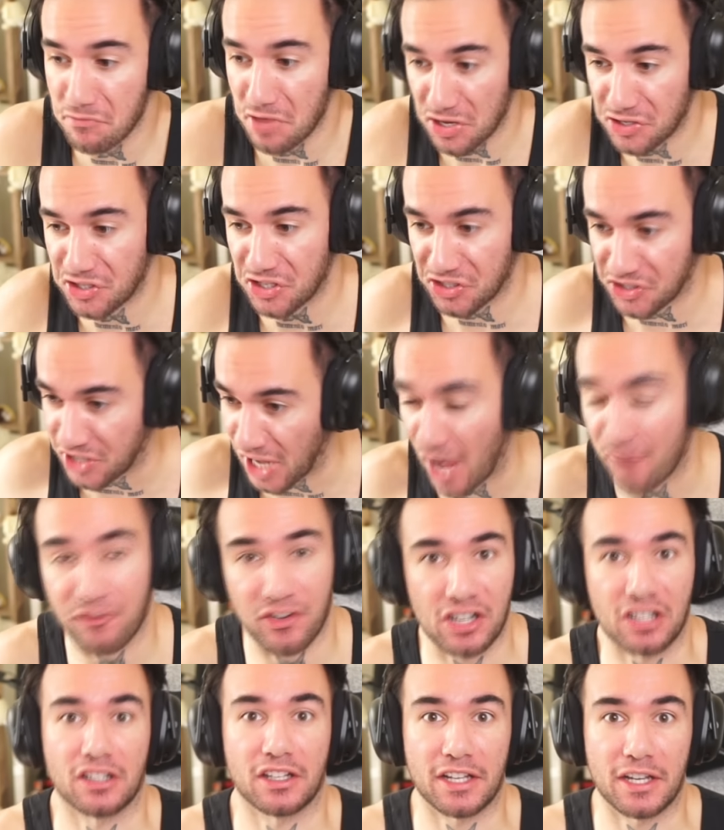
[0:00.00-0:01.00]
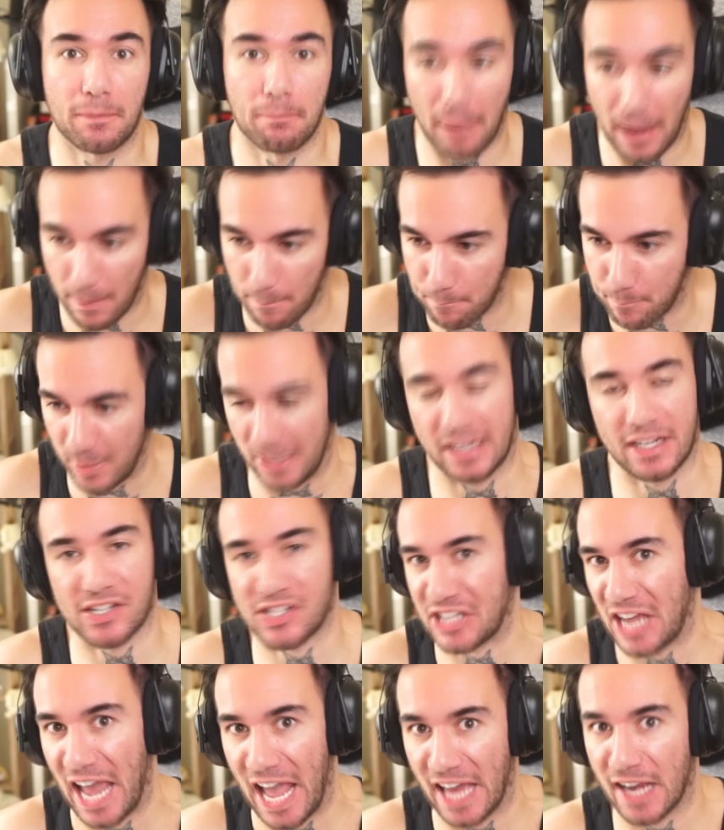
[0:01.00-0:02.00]
This is definitely my
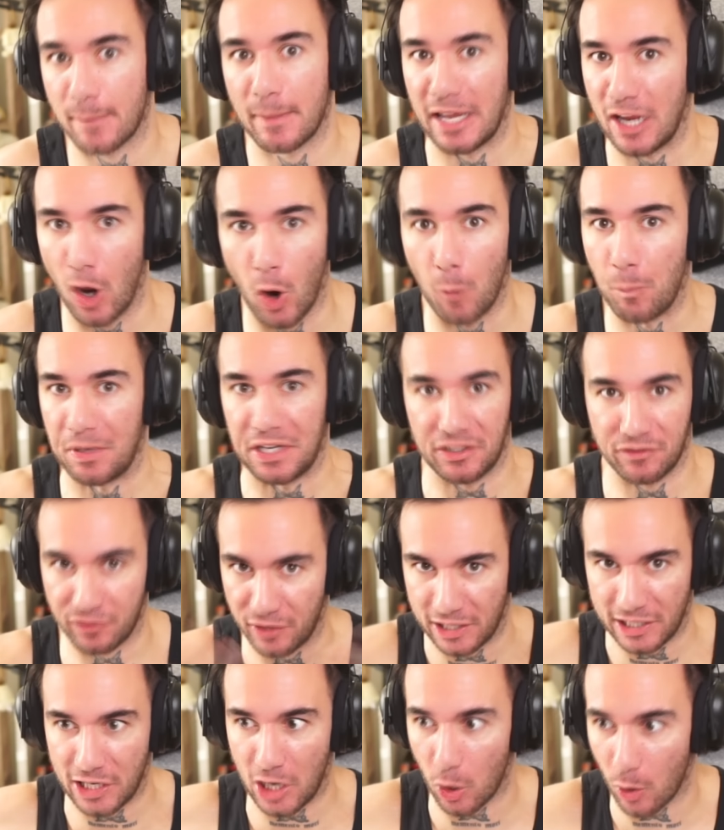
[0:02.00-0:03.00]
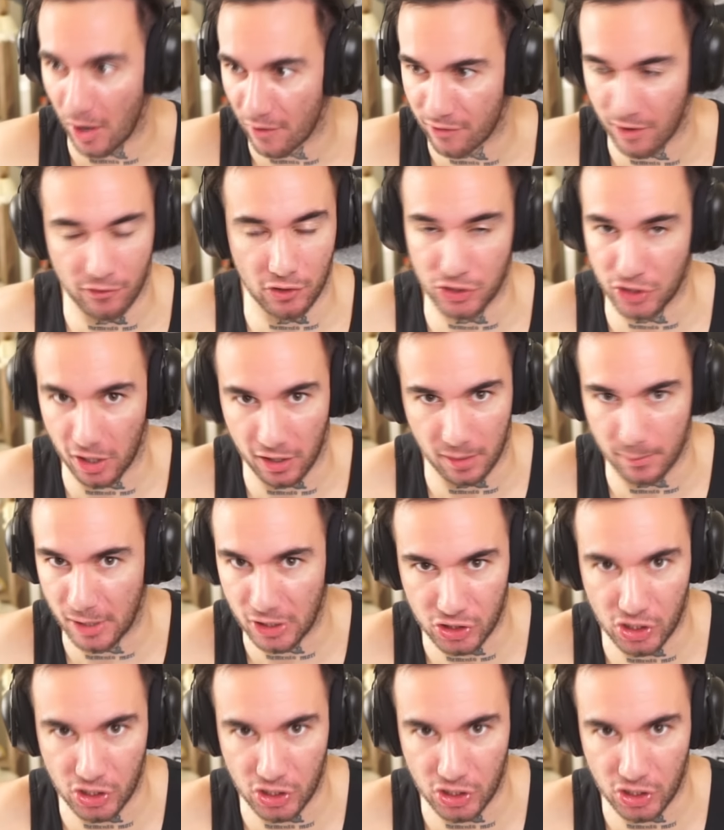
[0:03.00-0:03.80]
biggest anime opening video I've ever done on my